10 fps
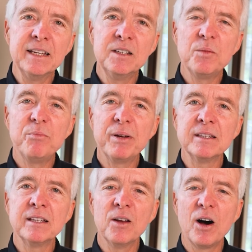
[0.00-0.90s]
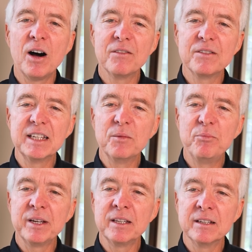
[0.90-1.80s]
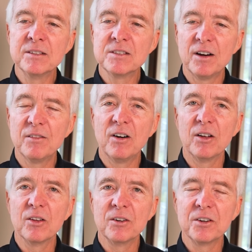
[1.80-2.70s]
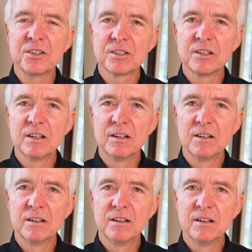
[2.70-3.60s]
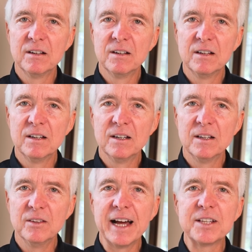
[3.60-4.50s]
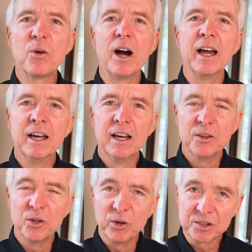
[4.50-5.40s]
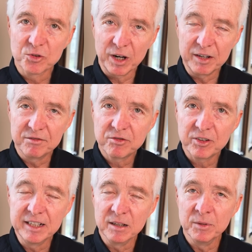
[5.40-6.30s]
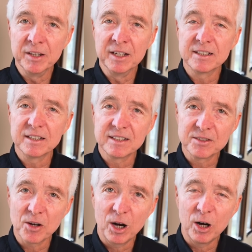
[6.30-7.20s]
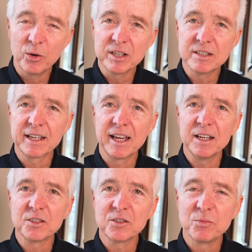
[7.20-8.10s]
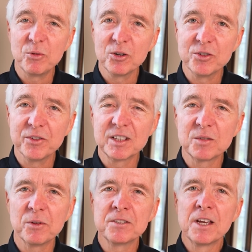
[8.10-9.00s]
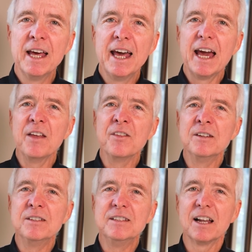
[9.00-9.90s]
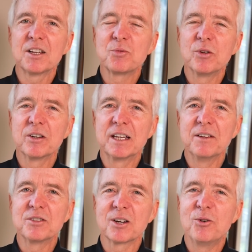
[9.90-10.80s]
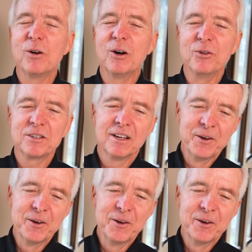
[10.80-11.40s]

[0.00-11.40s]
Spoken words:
independent of the opinions of others. That's why there is great freedom in this, as is always the case of spiritual disciplines. And then Dallas Willard gives a quote,